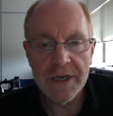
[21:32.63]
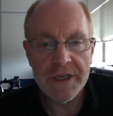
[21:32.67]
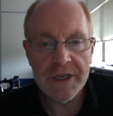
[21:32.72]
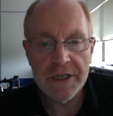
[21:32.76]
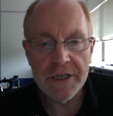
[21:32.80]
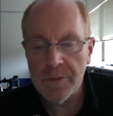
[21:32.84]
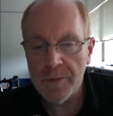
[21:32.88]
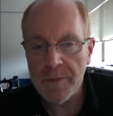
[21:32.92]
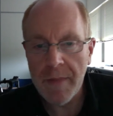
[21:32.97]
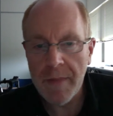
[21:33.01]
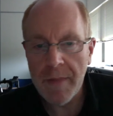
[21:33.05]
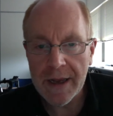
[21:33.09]
it
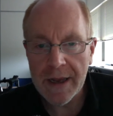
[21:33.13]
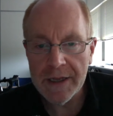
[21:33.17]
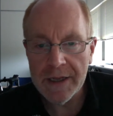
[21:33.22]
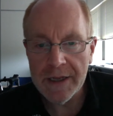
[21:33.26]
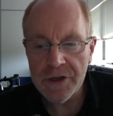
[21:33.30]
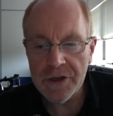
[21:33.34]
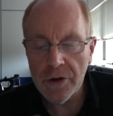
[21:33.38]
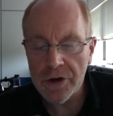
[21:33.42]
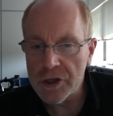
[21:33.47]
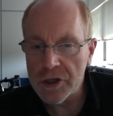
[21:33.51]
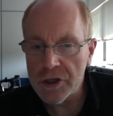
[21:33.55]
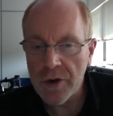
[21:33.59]
doesn't make it's
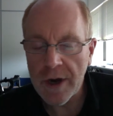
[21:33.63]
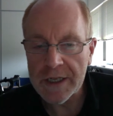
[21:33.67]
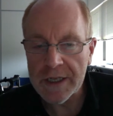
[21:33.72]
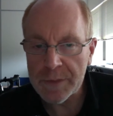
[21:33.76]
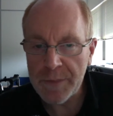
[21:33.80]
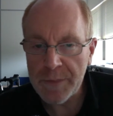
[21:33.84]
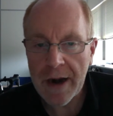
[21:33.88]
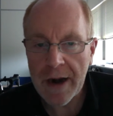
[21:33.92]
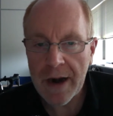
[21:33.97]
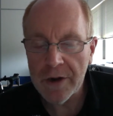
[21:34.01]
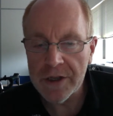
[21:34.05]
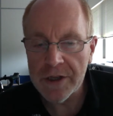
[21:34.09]
not a
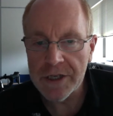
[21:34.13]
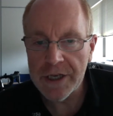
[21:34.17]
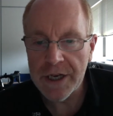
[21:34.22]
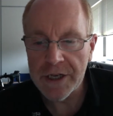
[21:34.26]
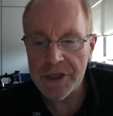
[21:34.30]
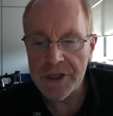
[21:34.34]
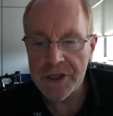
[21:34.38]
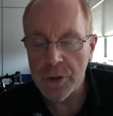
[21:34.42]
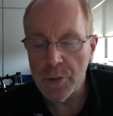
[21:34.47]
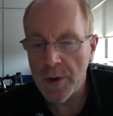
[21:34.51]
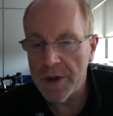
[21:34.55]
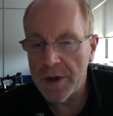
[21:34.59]
transparency
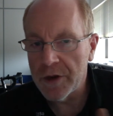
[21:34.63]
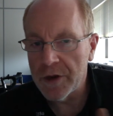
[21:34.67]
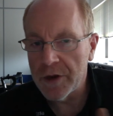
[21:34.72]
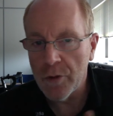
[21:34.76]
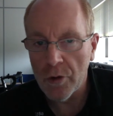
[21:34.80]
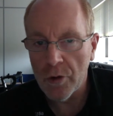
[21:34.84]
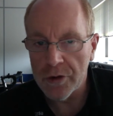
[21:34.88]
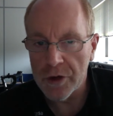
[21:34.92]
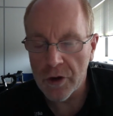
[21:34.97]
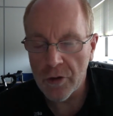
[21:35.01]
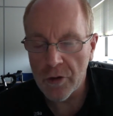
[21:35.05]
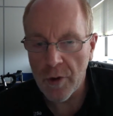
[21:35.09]
issue whether you're
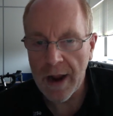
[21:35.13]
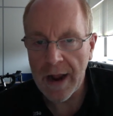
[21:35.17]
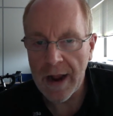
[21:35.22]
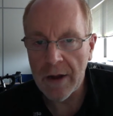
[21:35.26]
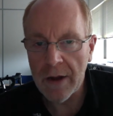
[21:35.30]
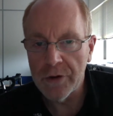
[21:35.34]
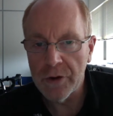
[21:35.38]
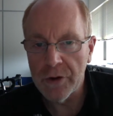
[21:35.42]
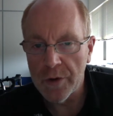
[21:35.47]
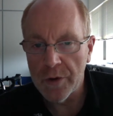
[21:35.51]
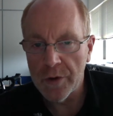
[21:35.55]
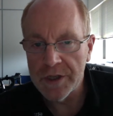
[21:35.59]
on the
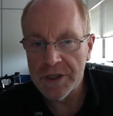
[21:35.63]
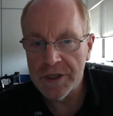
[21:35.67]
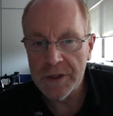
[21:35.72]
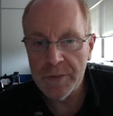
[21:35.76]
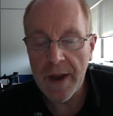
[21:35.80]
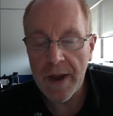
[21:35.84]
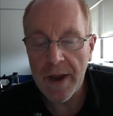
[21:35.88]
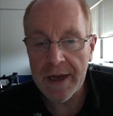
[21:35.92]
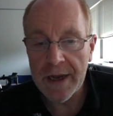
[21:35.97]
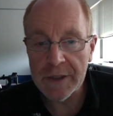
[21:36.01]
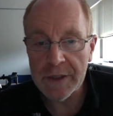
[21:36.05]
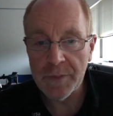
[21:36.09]
ground or in
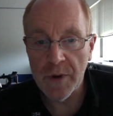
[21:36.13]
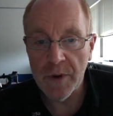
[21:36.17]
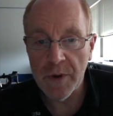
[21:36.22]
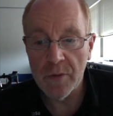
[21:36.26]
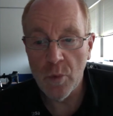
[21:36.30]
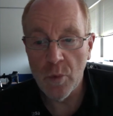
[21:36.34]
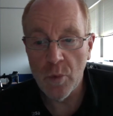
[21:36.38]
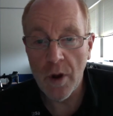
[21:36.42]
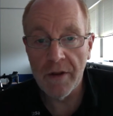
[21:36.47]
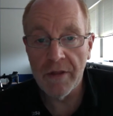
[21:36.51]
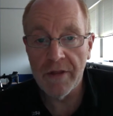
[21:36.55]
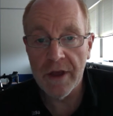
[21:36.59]
space. But
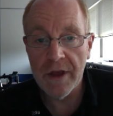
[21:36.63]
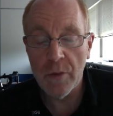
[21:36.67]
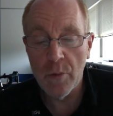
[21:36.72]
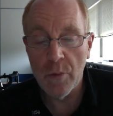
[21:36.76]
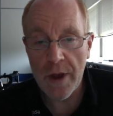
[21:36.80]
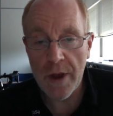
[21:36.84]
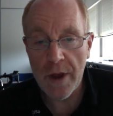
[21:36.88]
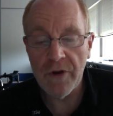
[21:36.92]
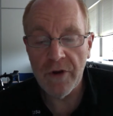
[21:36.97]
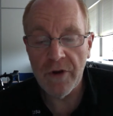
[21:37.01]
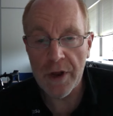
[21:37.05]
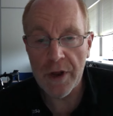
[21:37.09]
one thing
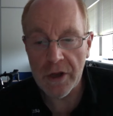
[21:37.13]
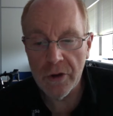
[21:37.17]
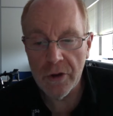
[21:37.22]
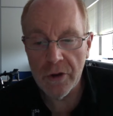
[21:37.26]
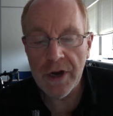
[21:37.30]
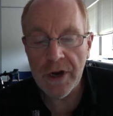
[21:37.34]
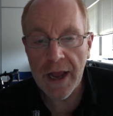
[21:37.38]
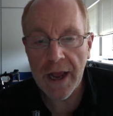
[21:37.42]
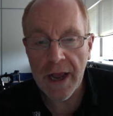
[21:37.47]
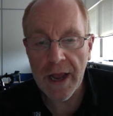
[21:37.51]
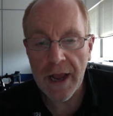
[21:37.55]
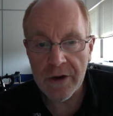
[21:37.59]
we're very good
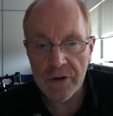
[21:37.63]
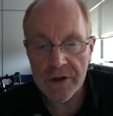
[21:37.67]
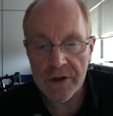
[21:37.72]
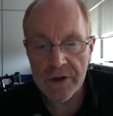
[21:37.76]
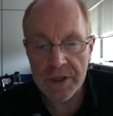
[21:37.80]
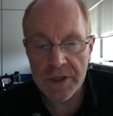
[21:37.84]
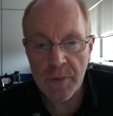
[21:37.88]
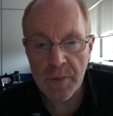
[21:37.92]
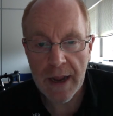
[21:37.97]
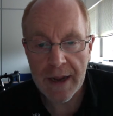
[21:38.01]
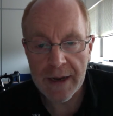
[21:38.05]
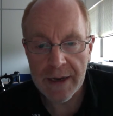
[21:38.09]
at on
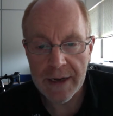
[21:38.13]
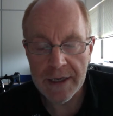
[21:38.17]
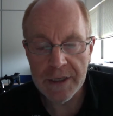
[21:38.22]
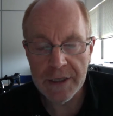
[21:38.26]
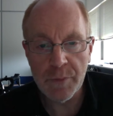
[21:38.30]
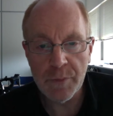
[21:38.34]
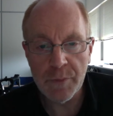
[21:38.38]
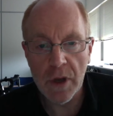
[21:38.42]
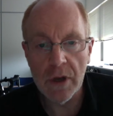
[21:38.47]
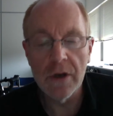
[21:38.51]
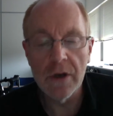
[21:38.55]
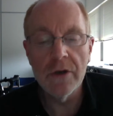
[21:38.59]
this planet is
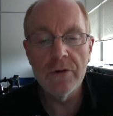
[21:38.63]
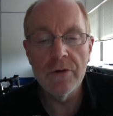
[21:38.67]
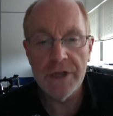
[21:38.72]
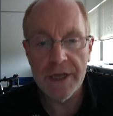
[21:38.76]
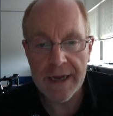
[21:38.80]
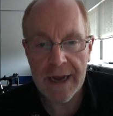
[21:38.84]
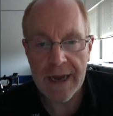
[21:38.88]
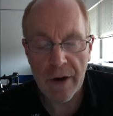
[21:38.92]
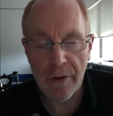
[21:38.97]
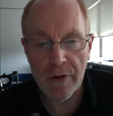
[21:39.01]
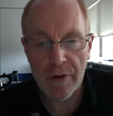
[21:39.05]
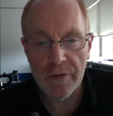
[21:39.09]

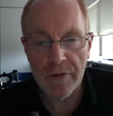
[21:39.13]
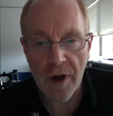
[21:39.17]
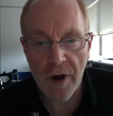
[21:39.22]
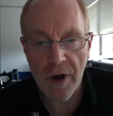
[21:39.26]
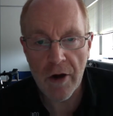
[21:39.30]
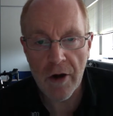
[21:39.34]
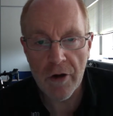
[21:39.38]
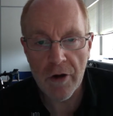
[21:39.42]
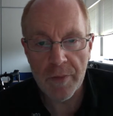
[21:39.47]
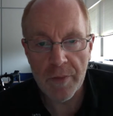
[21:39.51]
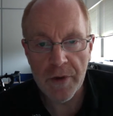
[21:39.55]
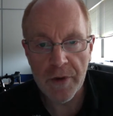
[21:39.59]
polluting our
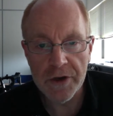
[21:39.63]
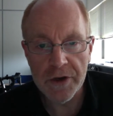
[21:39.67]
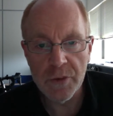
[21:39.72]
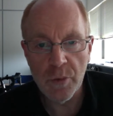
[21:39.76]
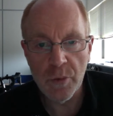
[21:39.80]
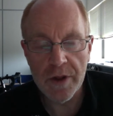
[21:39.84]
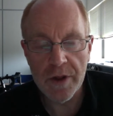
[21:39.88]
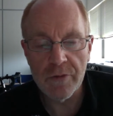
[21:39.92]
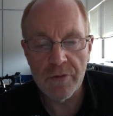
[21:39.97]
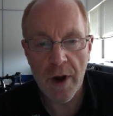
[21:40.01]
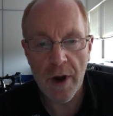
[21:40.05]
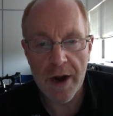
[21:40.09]
environment
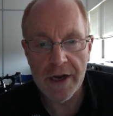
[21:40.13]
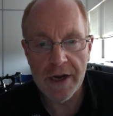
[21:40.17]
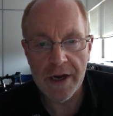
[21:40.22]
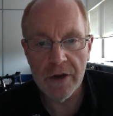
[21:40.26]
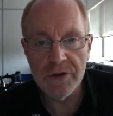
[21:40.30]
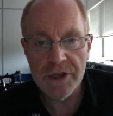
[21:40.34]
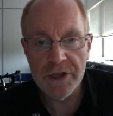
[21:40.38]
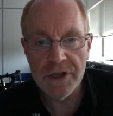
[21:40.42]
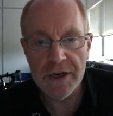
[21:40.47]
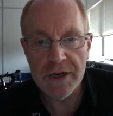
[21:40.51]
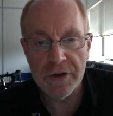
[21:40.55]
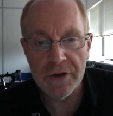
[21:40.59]
with radio
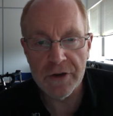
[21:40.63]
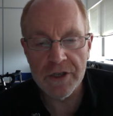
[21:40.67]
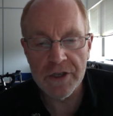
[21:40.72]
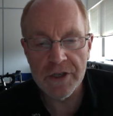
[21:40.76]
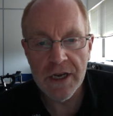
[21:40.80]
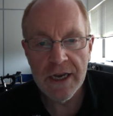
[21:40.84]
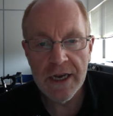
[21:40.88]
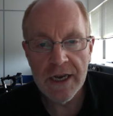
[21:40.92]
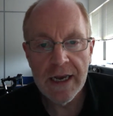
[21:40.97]
signals.